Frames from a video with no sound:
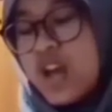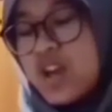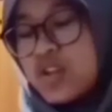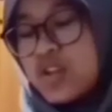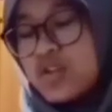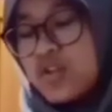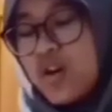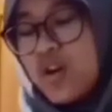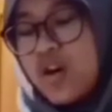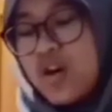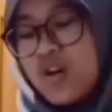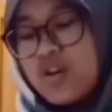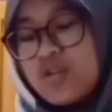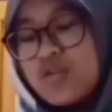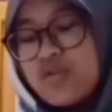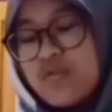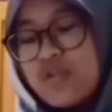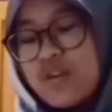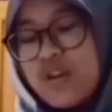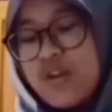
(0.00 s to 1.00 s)
So
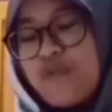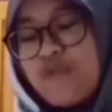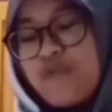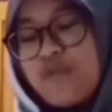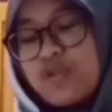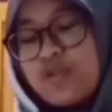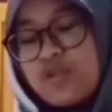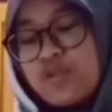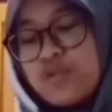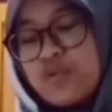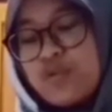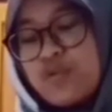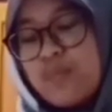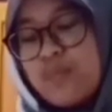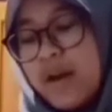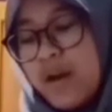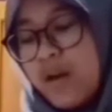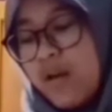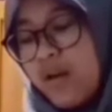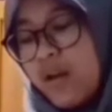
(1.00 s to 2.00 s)
you give food to
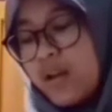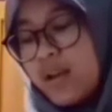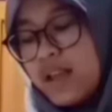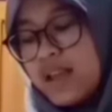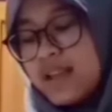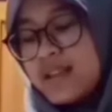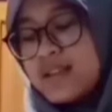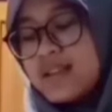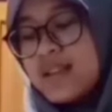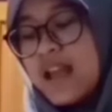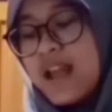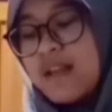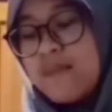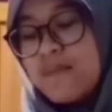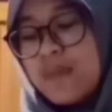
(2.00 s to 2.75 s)
my coat instead."